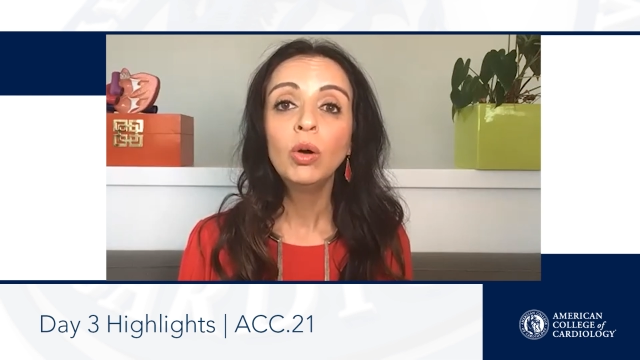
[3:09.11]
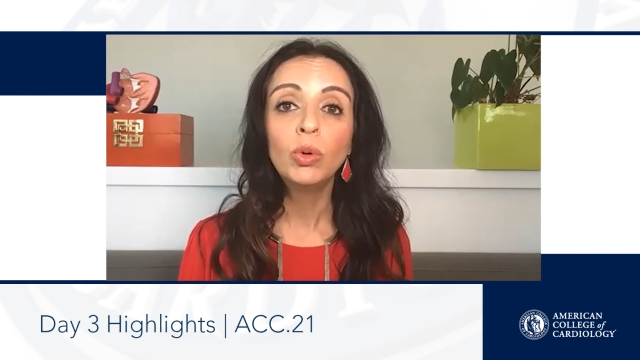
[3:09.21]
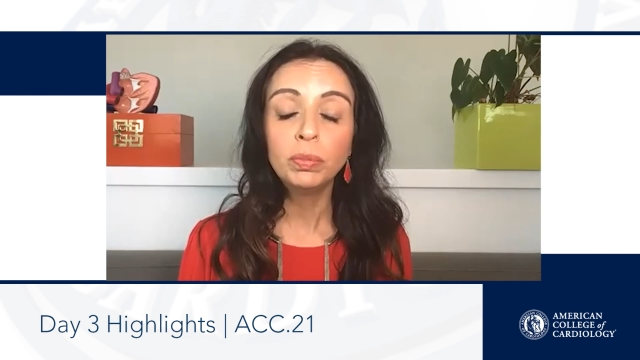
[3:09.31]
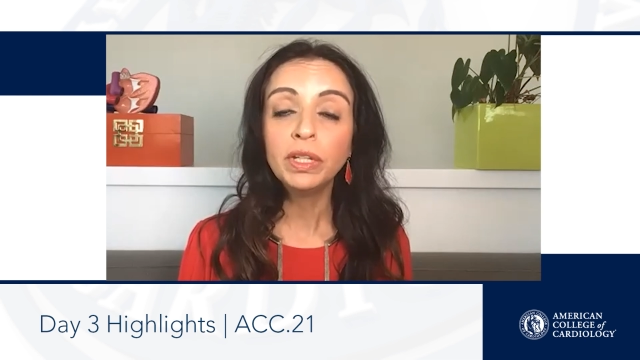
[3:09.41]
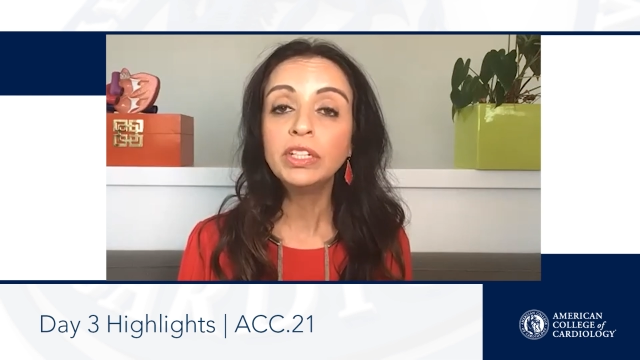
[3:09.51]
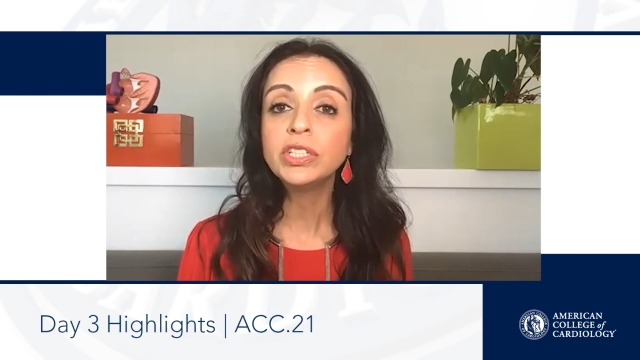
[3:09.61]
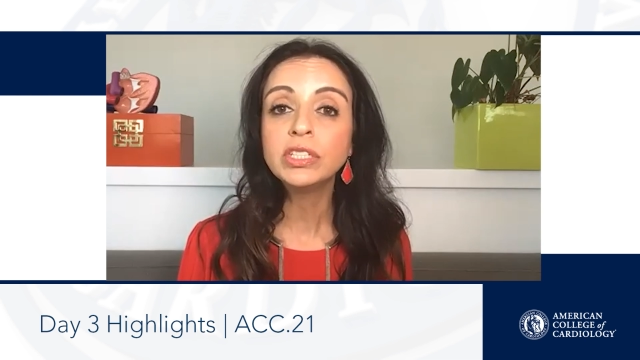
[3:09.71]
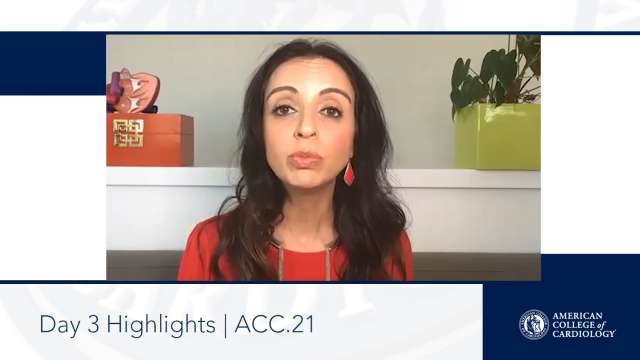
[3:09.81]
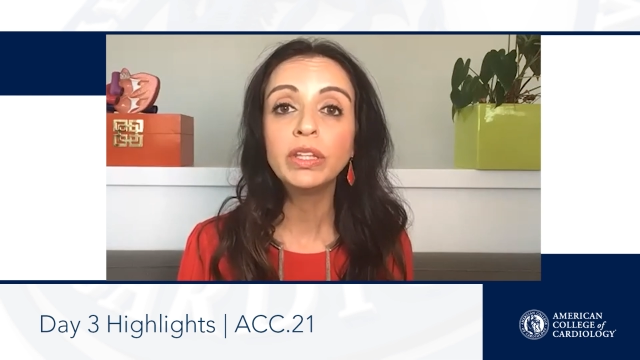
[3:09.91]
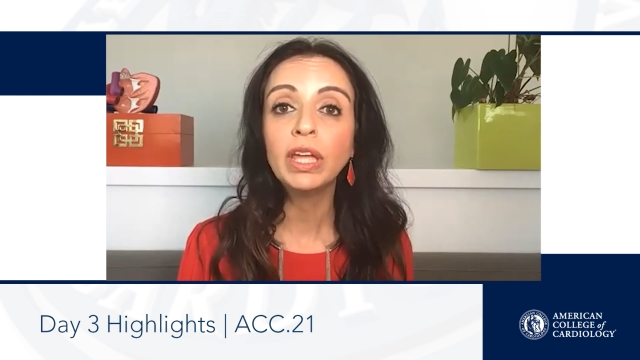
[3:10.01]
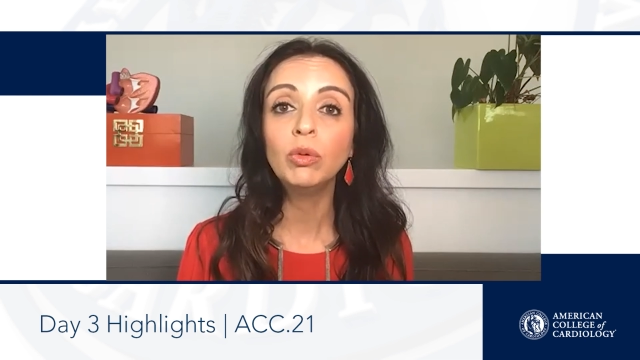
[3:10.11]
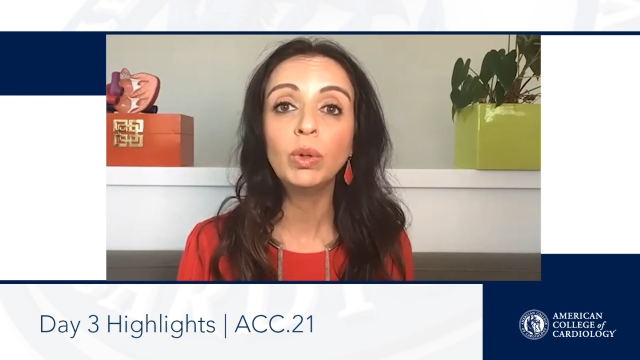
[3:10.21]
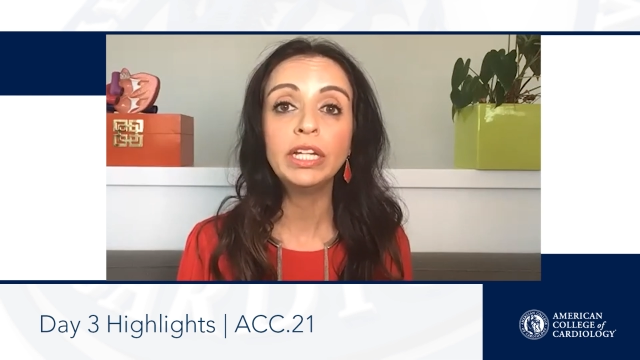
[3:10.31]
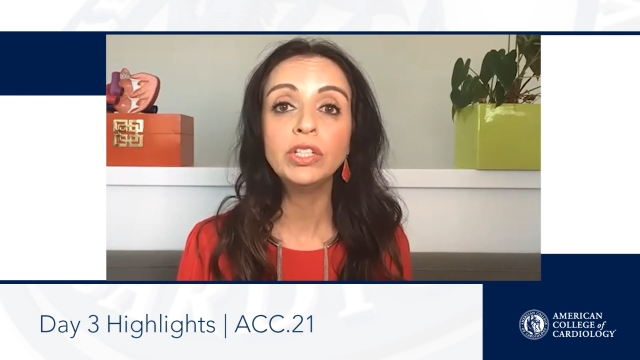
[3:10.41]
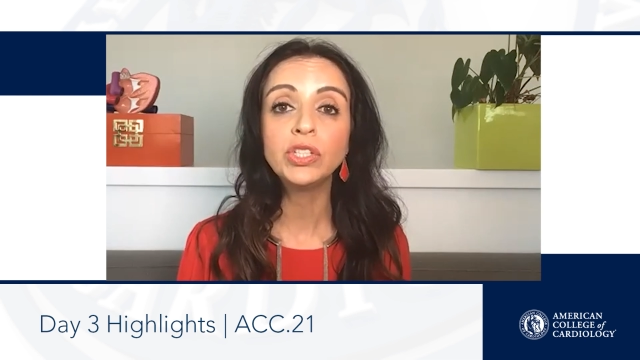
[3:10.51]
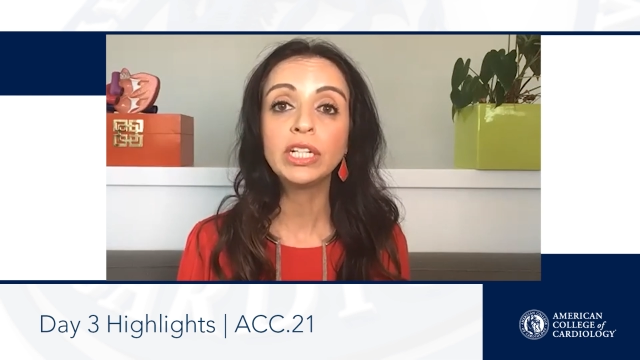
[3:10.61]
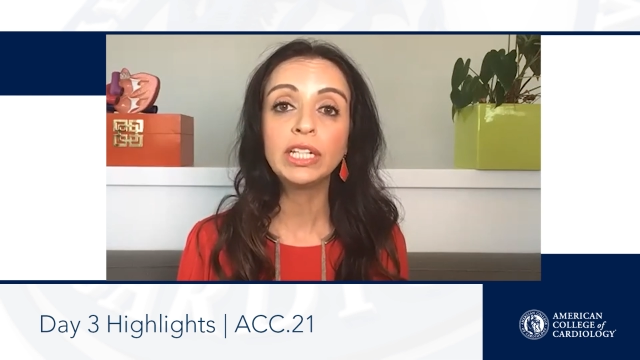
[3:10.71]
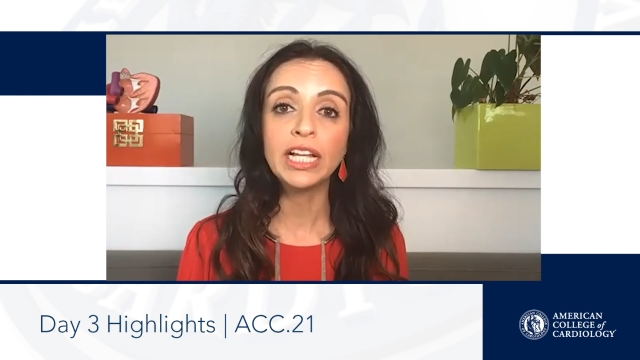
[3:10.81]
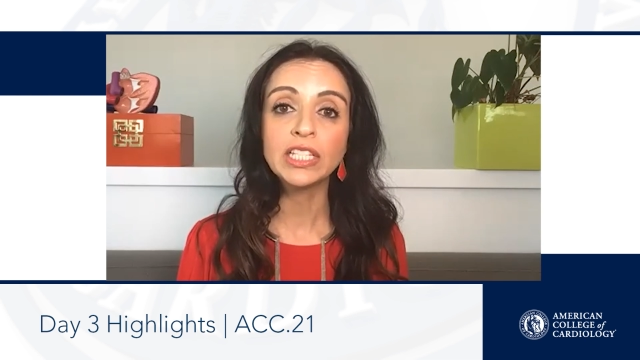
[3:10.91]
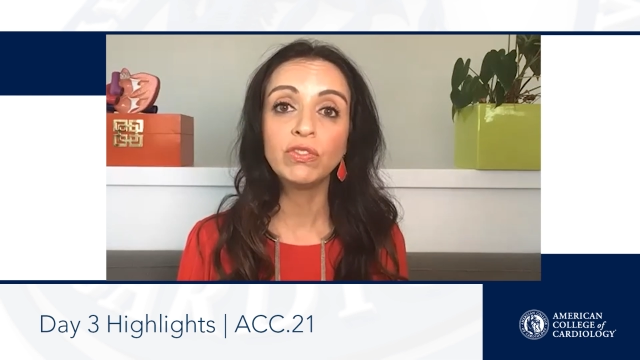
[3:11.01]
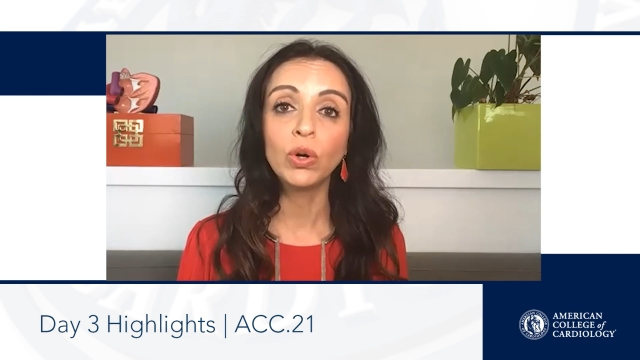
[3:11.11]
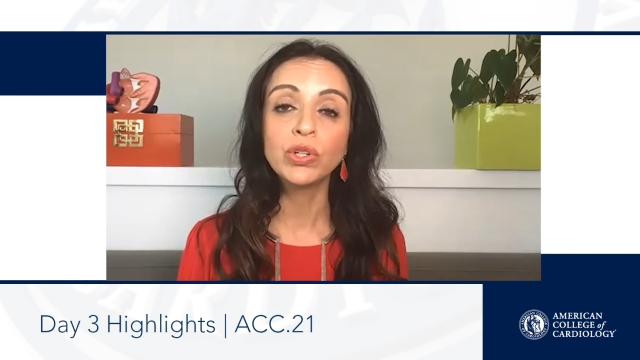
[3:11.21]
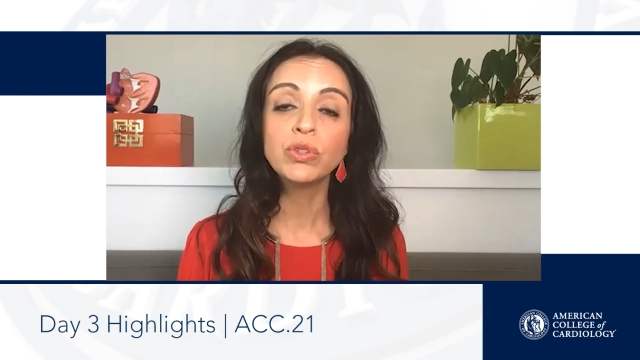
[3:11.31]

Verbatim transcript: were patients with NYHA class four.